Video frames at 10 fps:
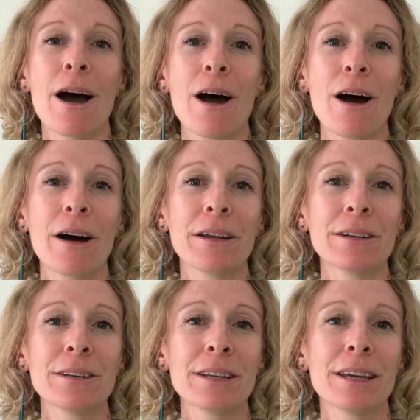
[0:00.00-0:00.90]

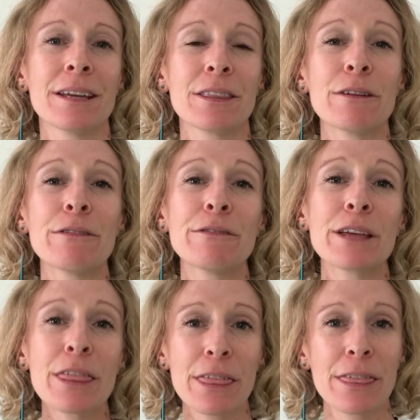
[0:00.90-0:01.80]
on the
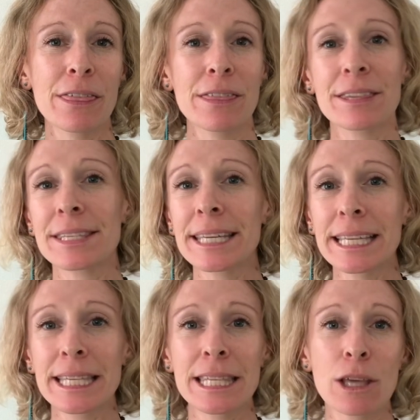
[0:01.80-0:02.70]
5th,
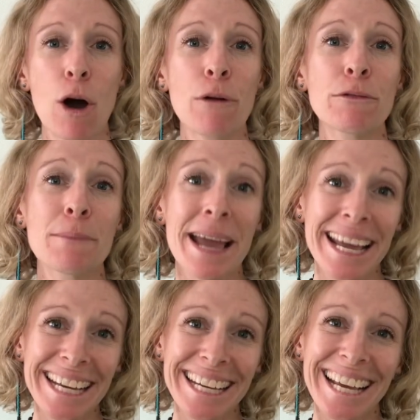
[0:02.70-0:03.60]
6th of
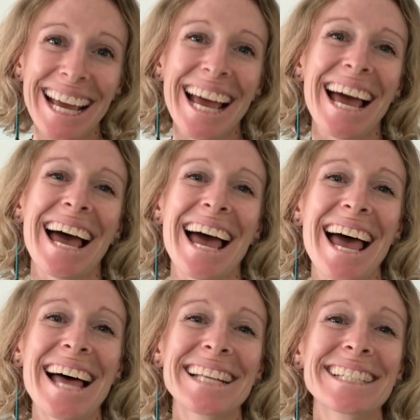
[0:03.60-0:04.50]
May.
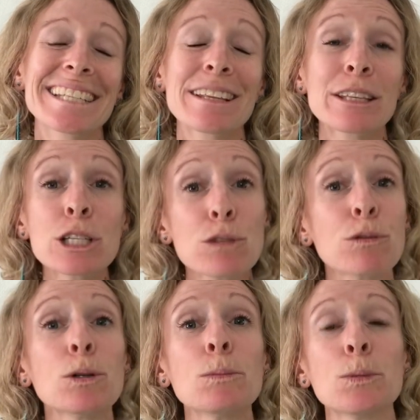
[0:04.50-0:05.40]
And this
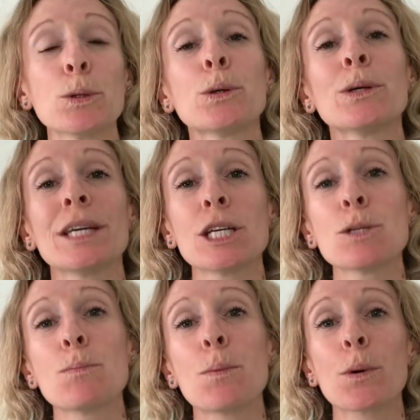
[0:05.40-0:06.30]
full moon is
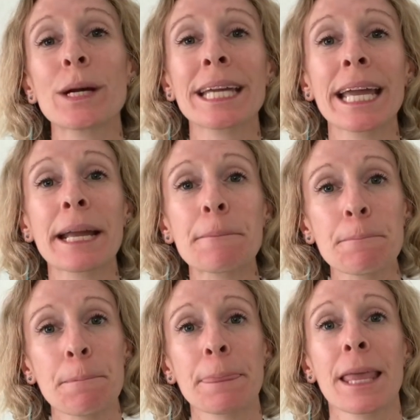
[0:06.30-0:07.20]

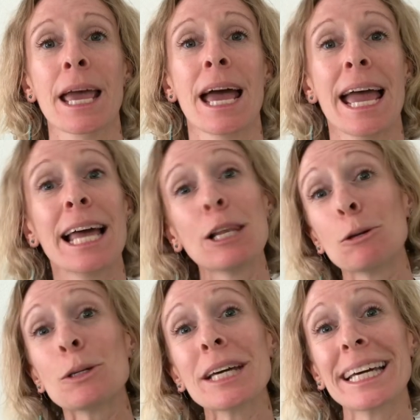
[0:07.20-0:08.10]
bringing a
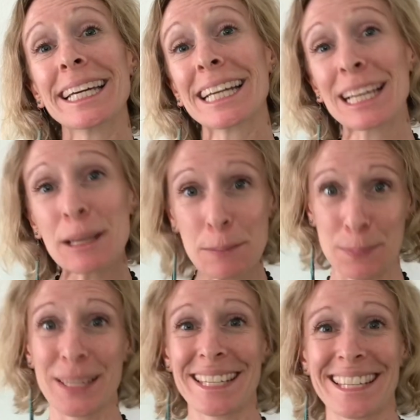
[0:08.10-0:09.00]
lunar
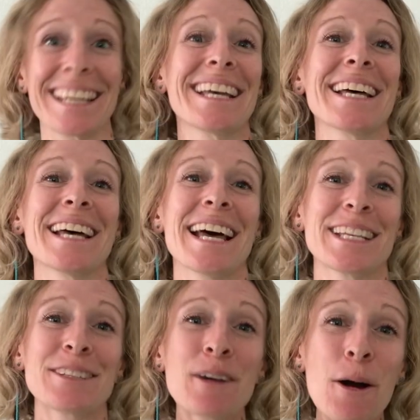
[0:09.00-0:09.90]
eclipse.
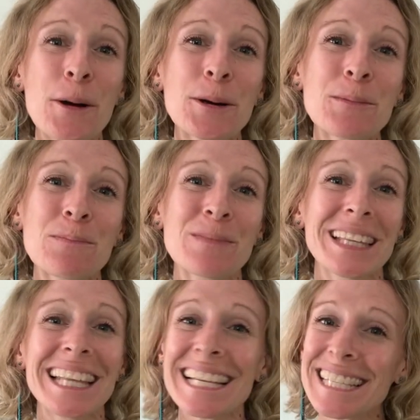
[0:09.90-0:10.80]
So
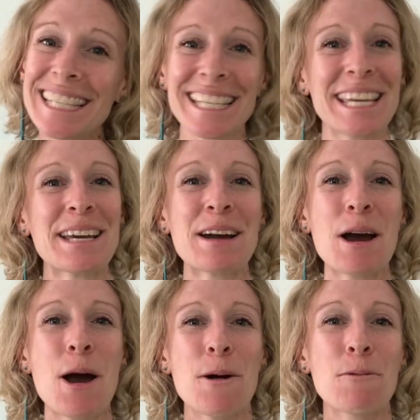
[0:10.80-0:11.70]
let's see
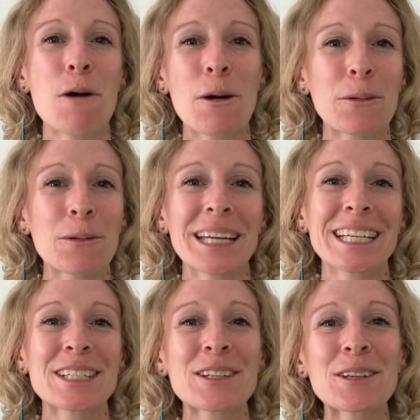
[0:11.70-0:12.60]
what we
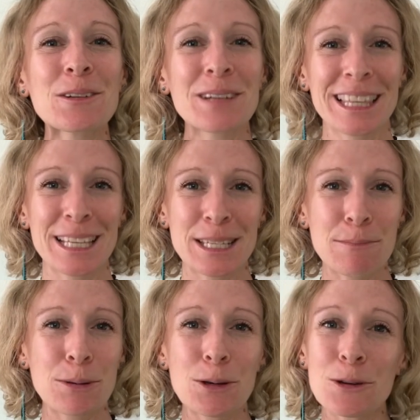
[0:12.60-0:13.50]
can do with this
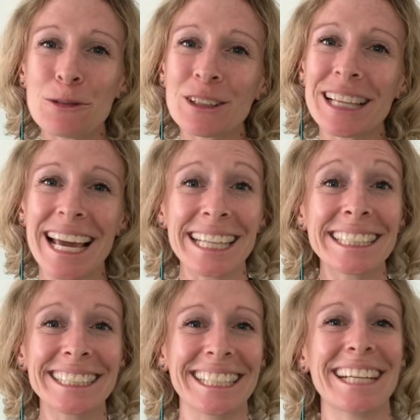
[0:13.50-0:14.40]
beautiful
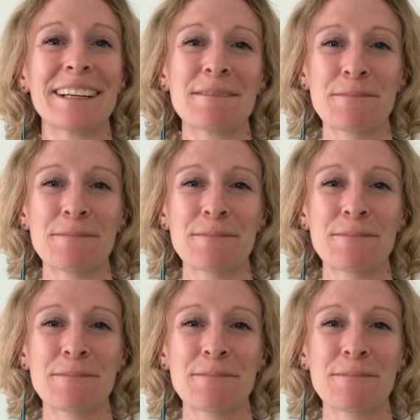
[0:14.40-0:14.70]
energy.